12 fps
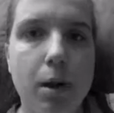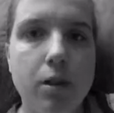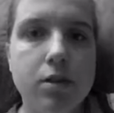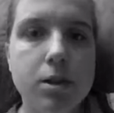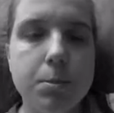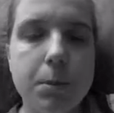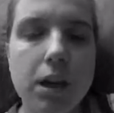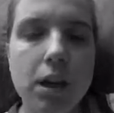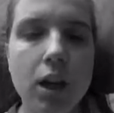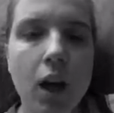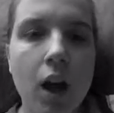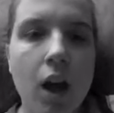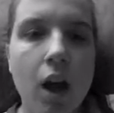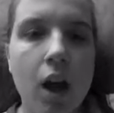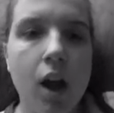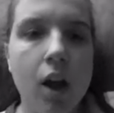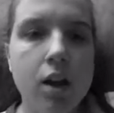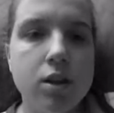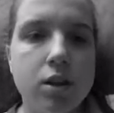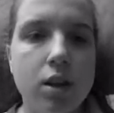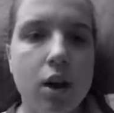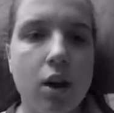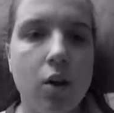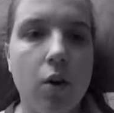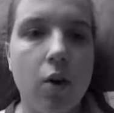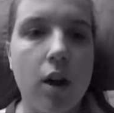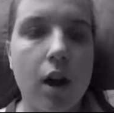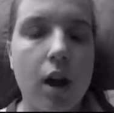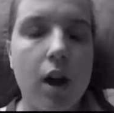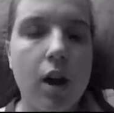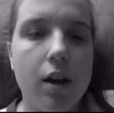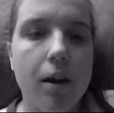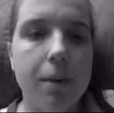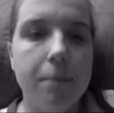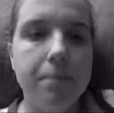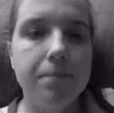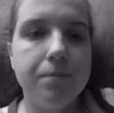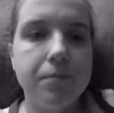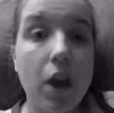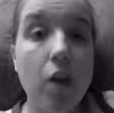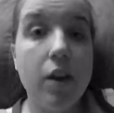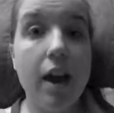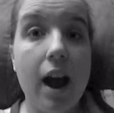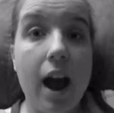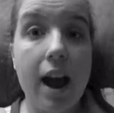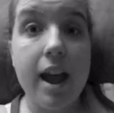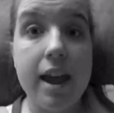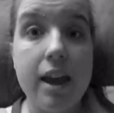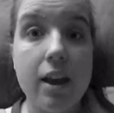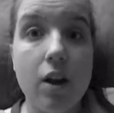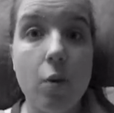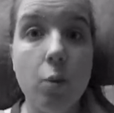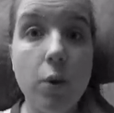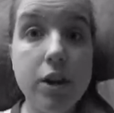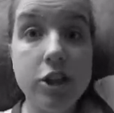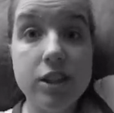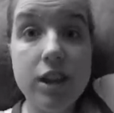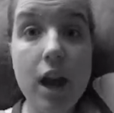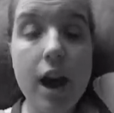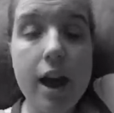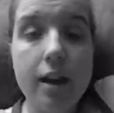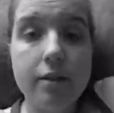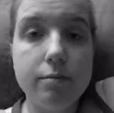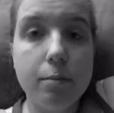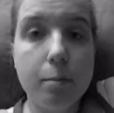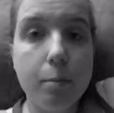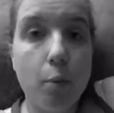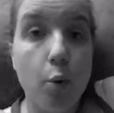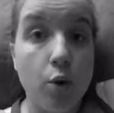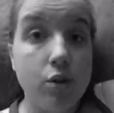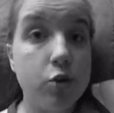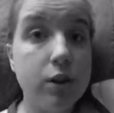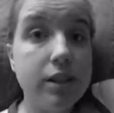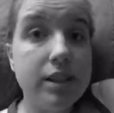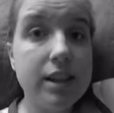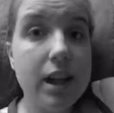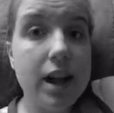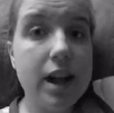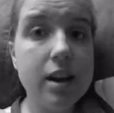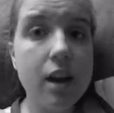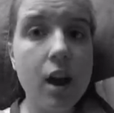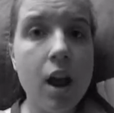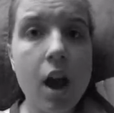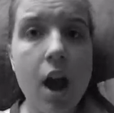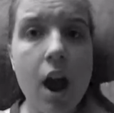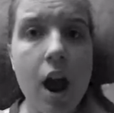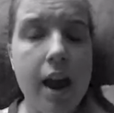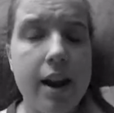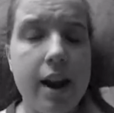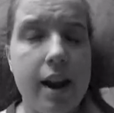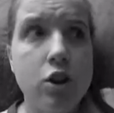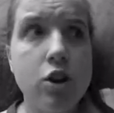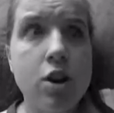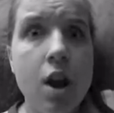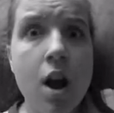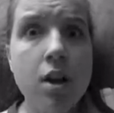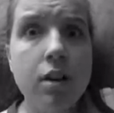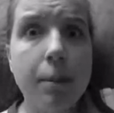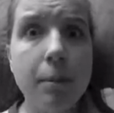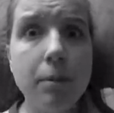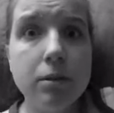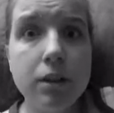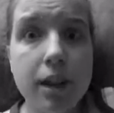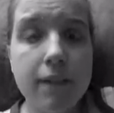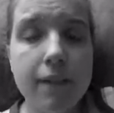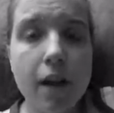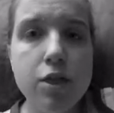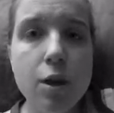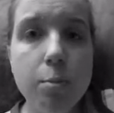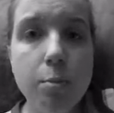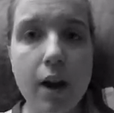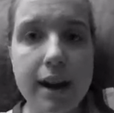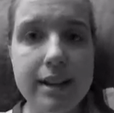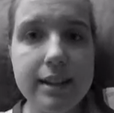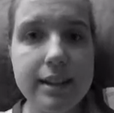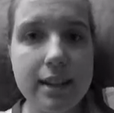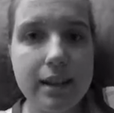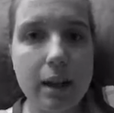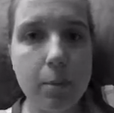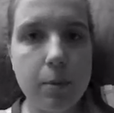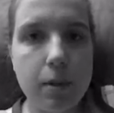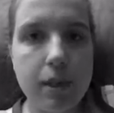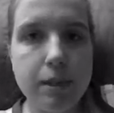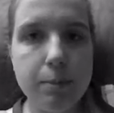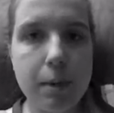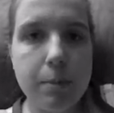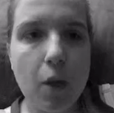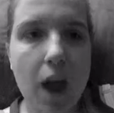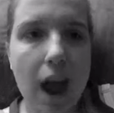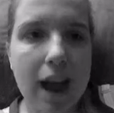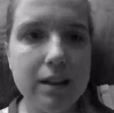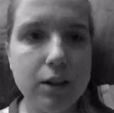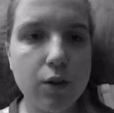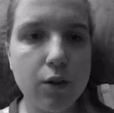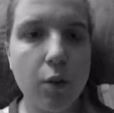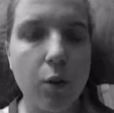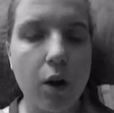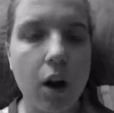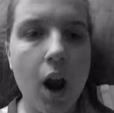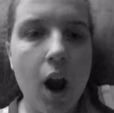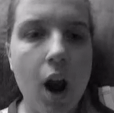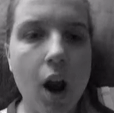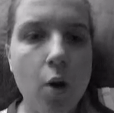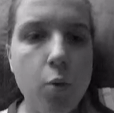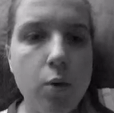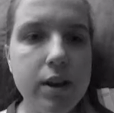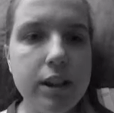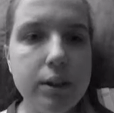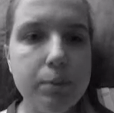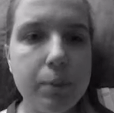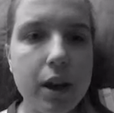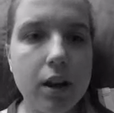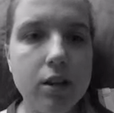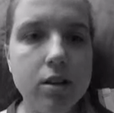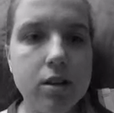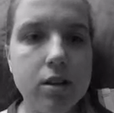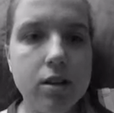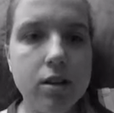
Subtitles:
bothers me. So, oh yeah, we just got portraits done, and I could not believe the prices that these people ask for. We spent